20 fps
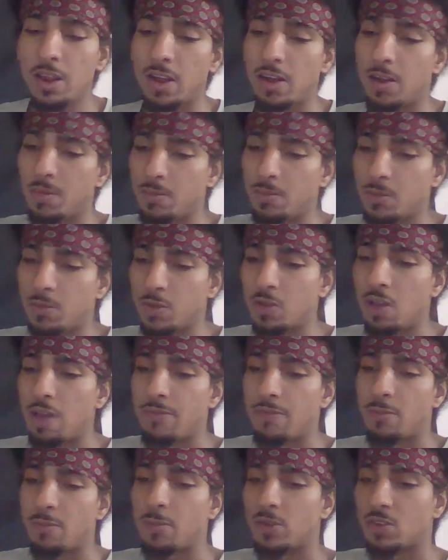you'll
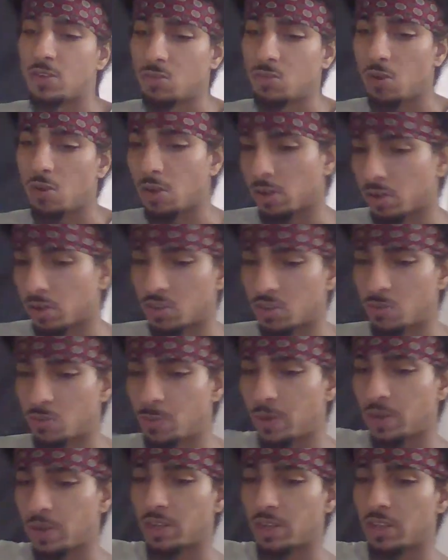have a much stronger
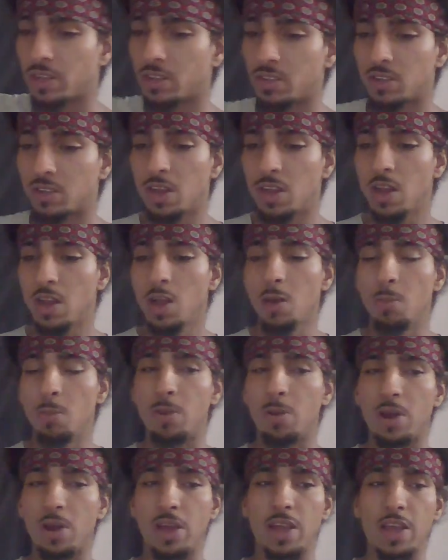experience.
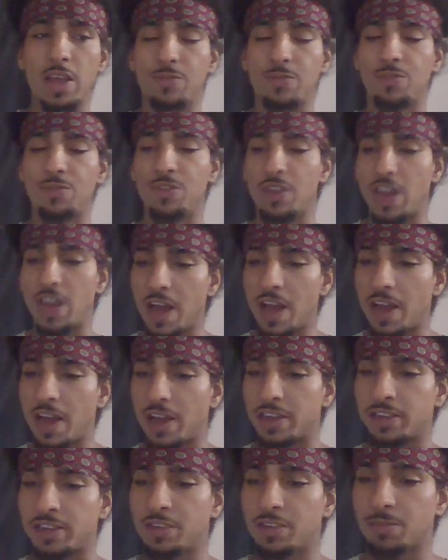But if
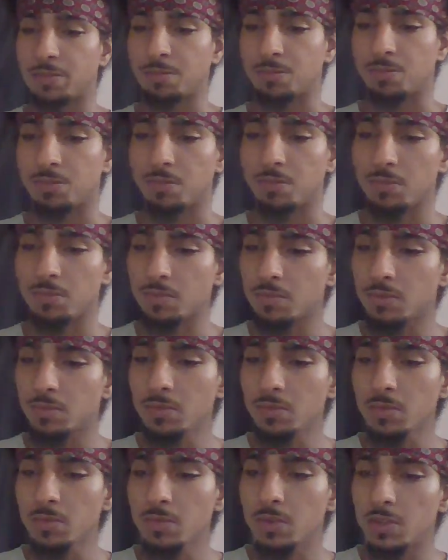not,
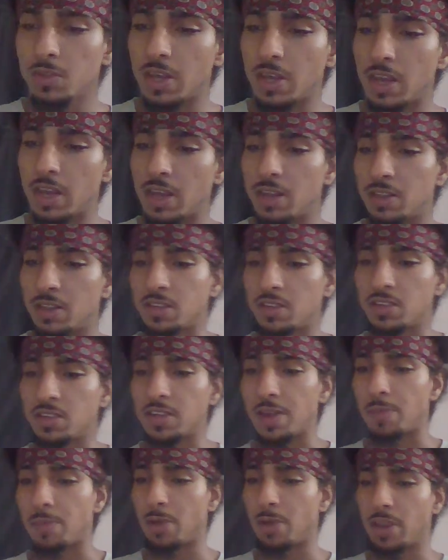then the
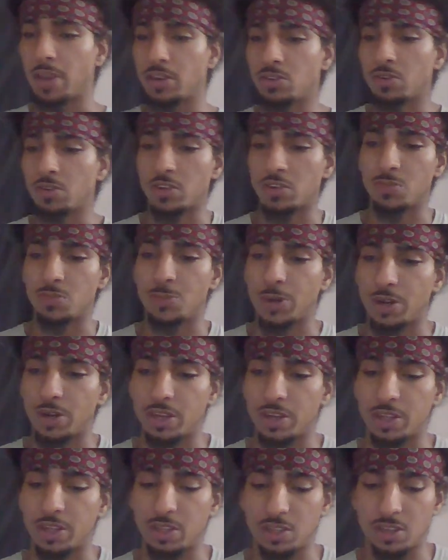San Pedro
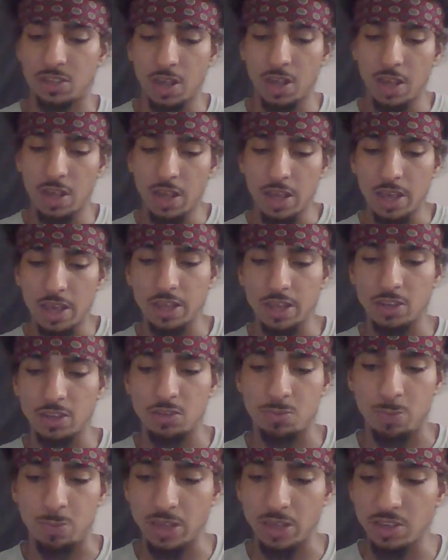experience is
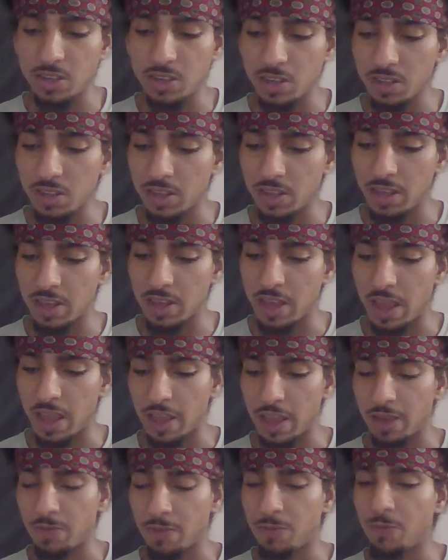basically
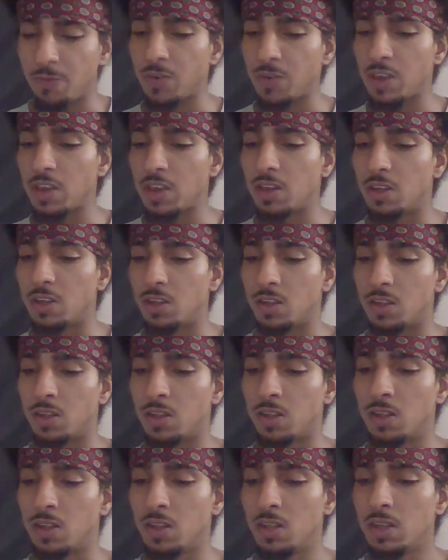a
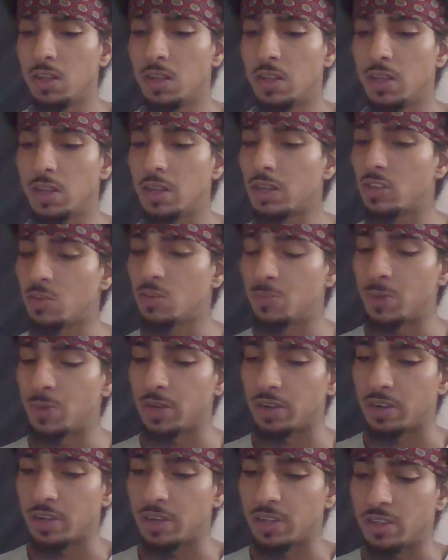feel
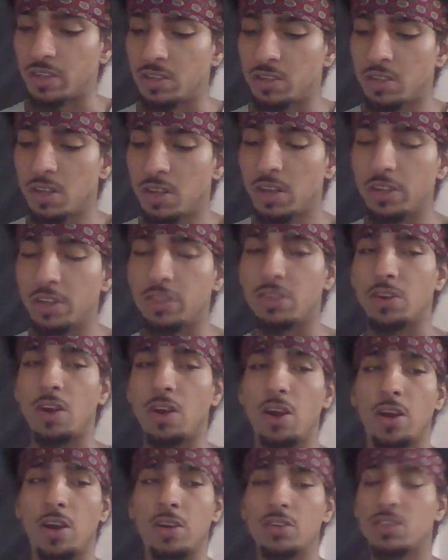experience. There
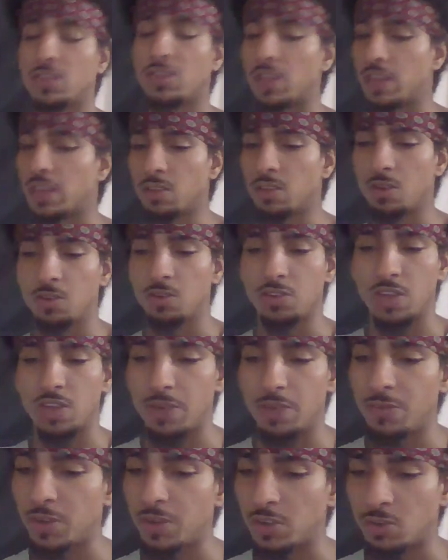are slight closed eye
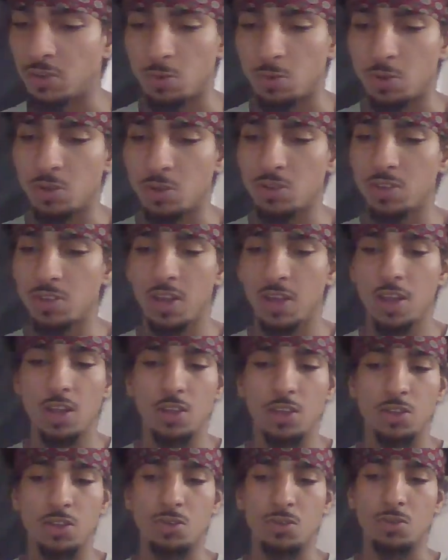visuals.
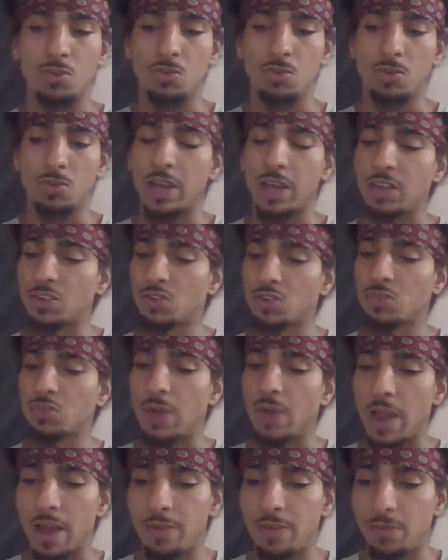You can
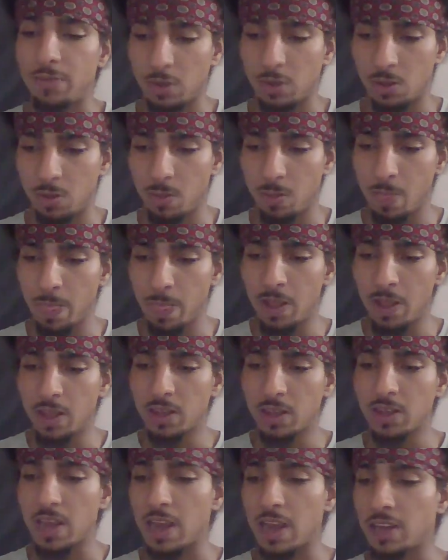travel,
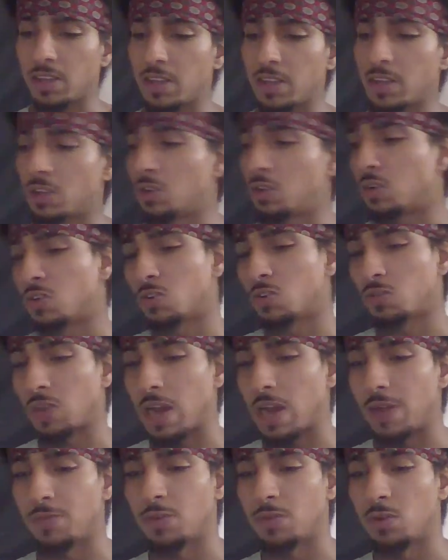kind of like you can
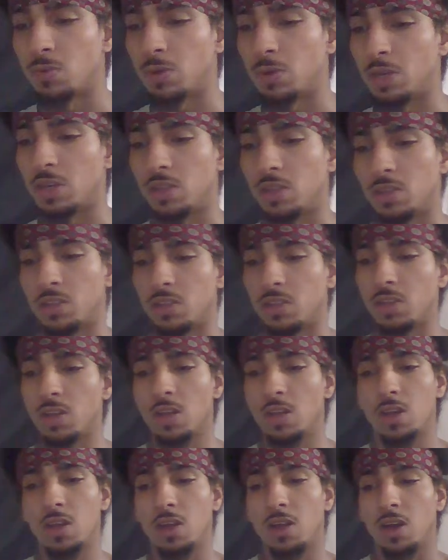travel with
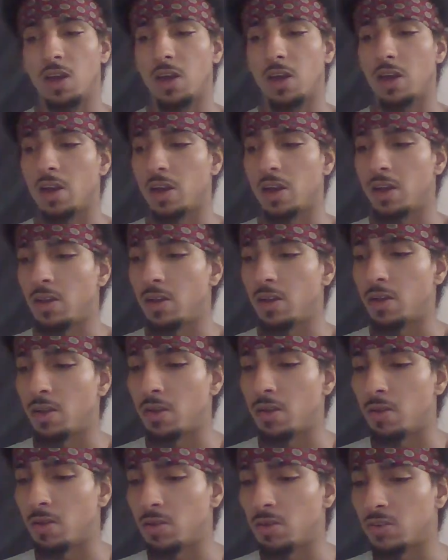uh,
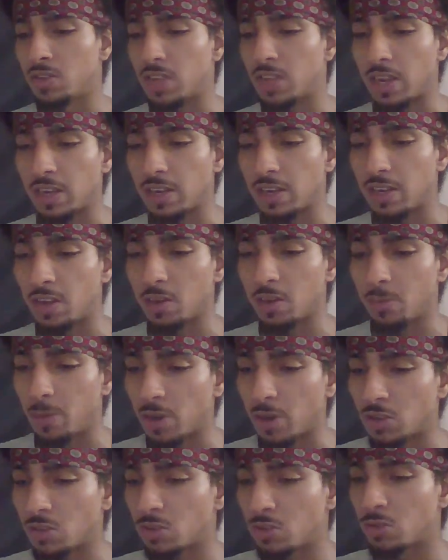psychedelic
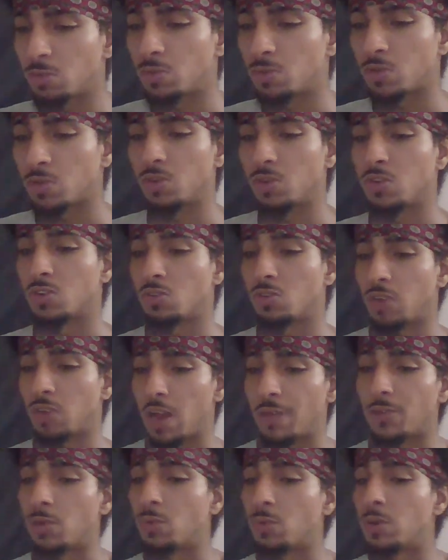mushrooms, or you could
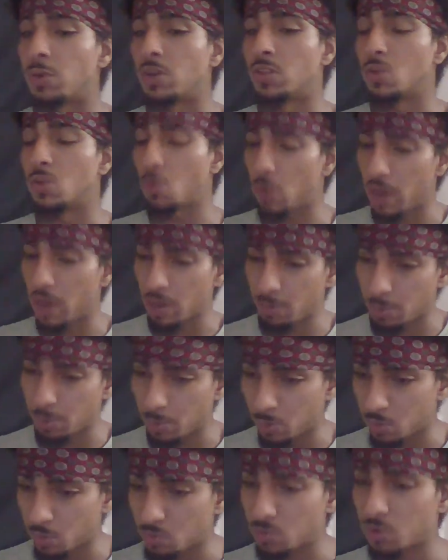travel with Hawaiian
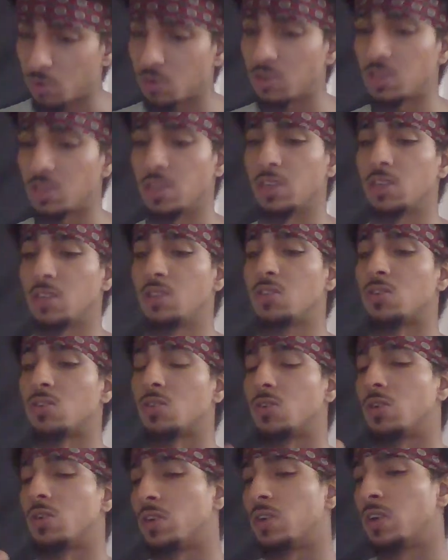Woodrow seeds
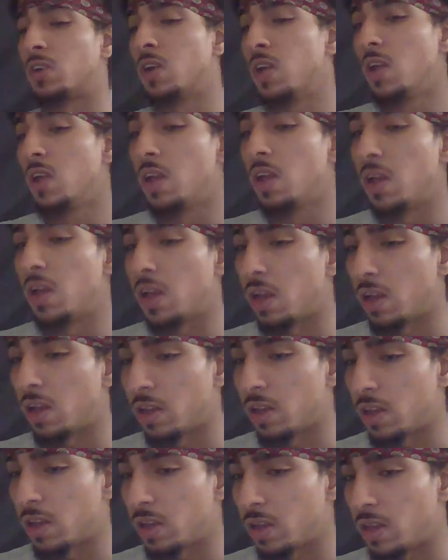or
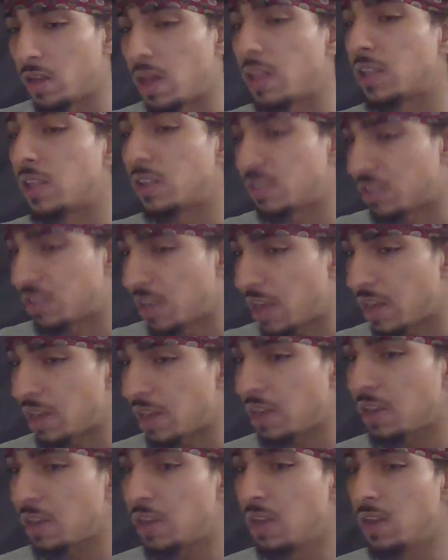
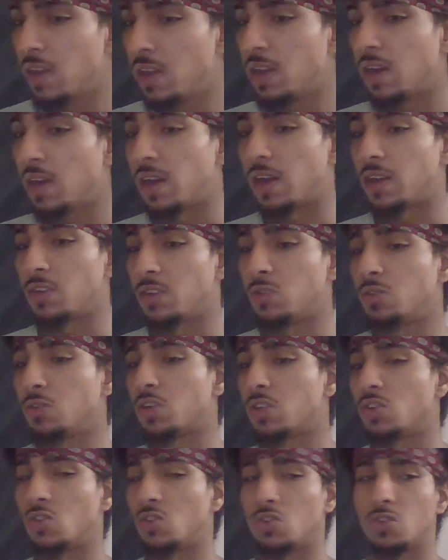LSA. You
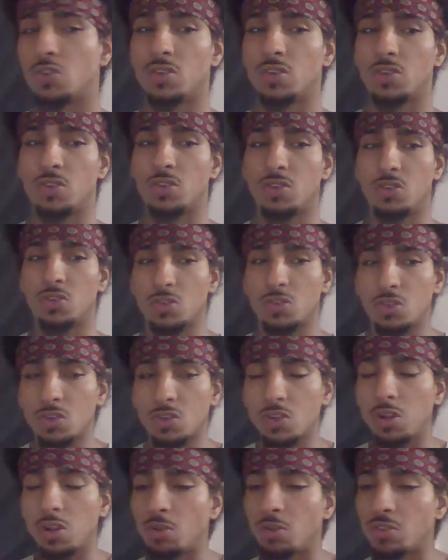can
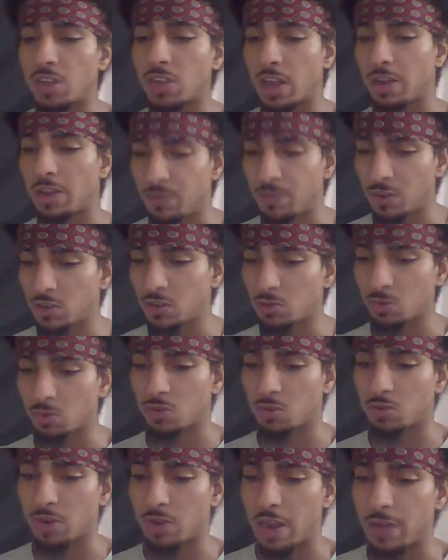closed eye
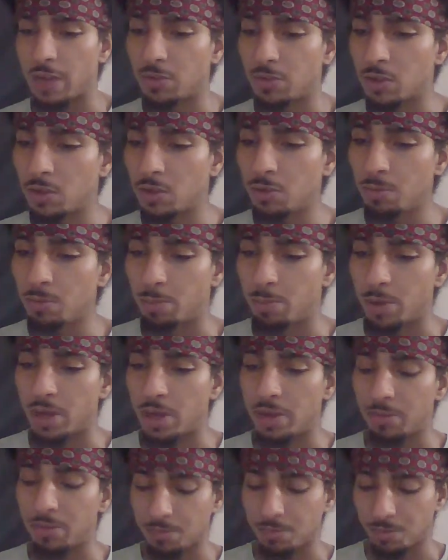visual travel,
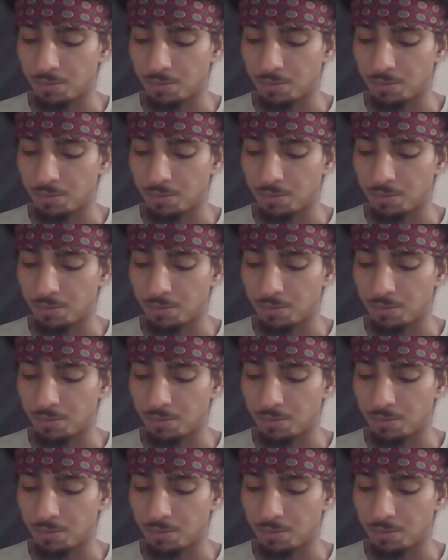but